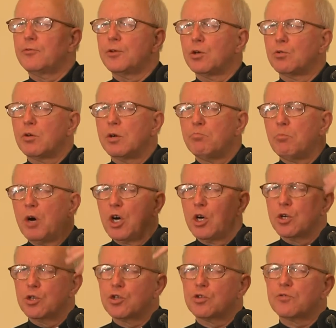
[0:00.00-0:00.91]
of view
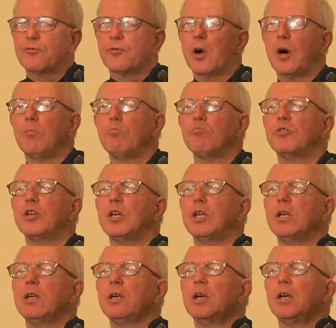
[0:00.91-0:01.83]
emerged from
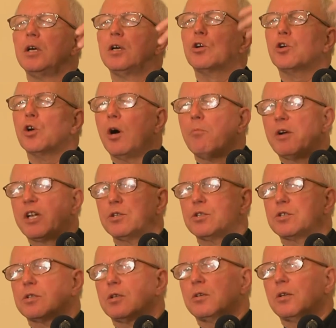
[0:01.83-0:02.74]
the
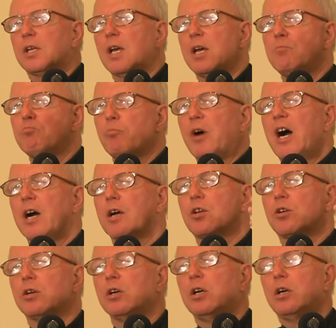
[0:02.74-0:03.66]
comments that came
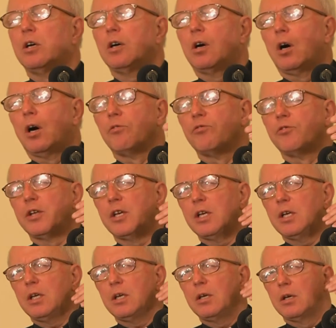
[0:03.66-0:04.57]
back on
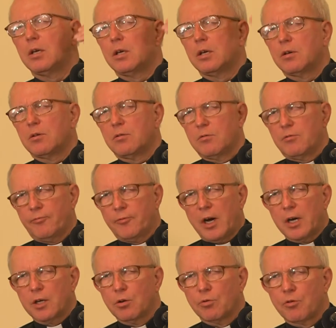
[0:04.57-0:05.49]
the
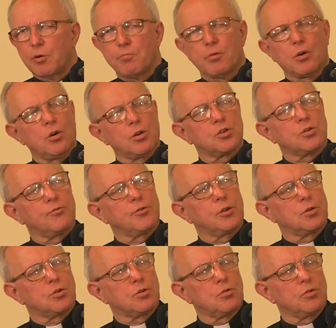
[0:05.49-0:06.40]
final report
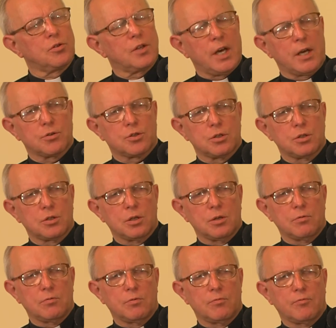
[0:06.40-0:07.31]
of the
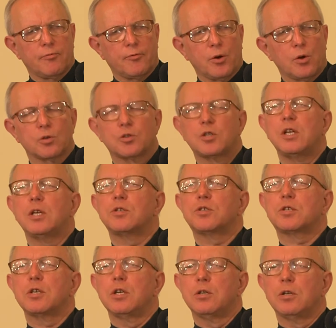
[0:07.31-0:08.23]

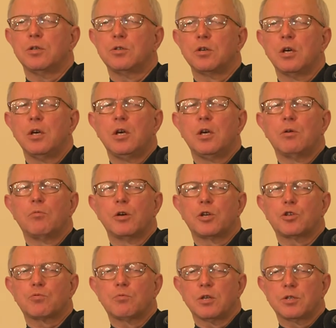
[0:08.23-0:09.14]
2014 Synod,
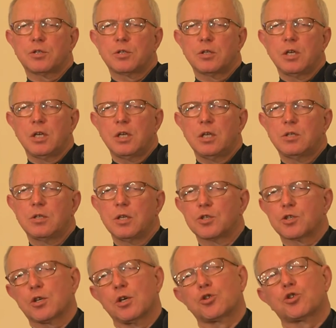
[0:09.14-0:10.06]
which was the
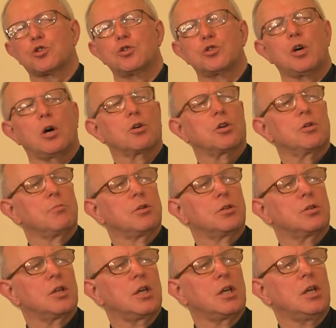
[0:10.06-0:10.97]
discussion
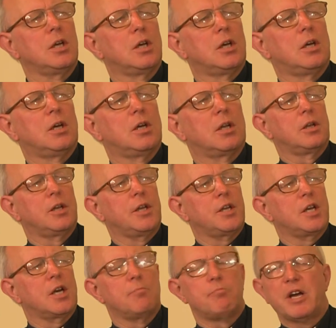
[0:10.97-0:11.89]
document, the
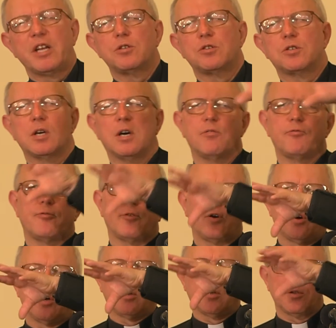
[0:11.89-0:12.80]
lineamenta
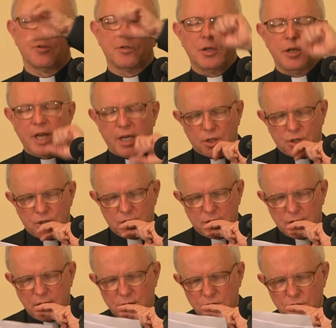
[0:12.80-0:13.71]
for the
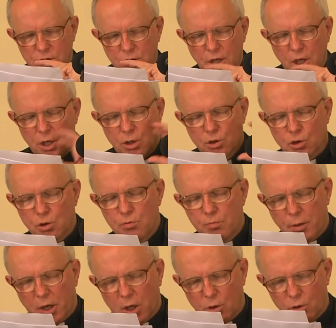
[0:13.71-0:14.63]
next session.
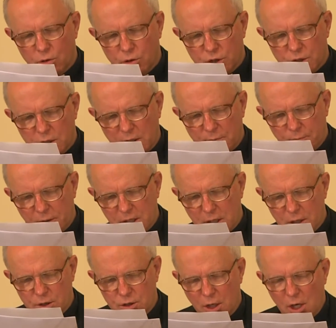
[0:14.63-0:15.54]
Two poles
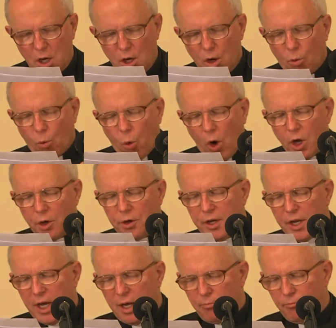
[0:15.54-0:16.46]
appeared.
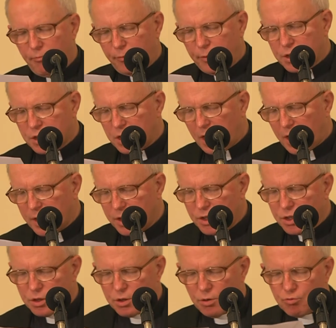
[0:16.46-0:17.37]
One
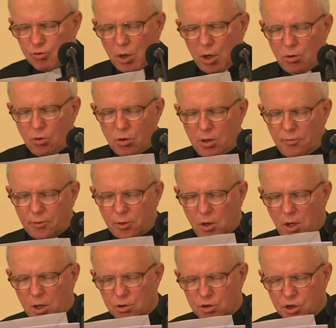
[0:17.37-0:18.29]
emphasized the role
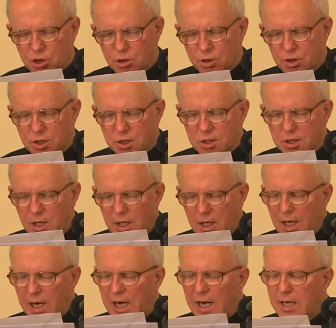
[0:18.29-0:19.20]
of
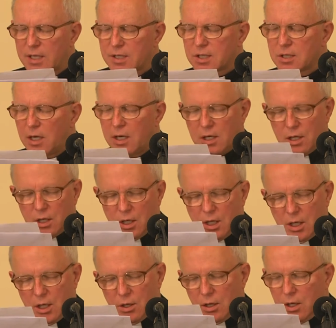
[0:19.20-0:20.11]
conscience as,
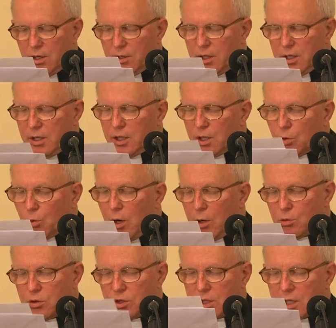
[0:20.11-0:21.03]
and it
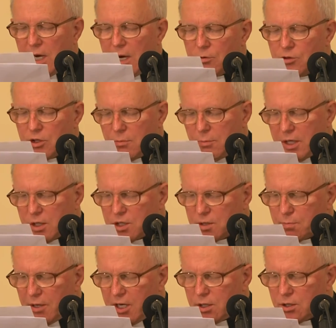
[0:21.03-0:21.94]
quotes Gaudium
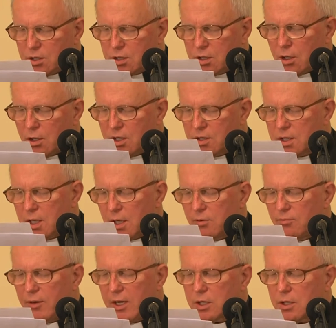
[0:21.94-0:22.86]
et Spes,
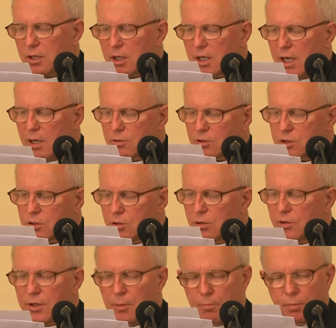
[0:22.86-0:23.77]
Second Vatican
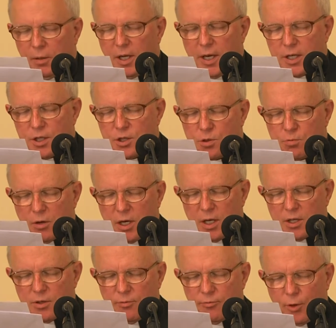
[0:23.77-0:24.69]
Council, the place
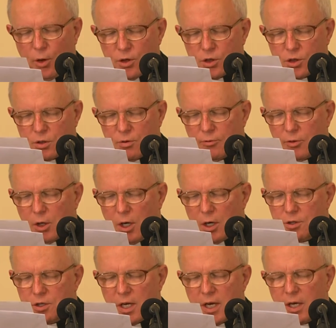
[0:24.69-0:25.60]
where the voice of
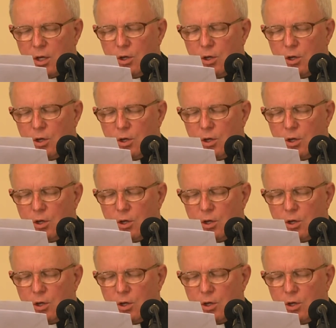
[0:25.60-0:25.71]
God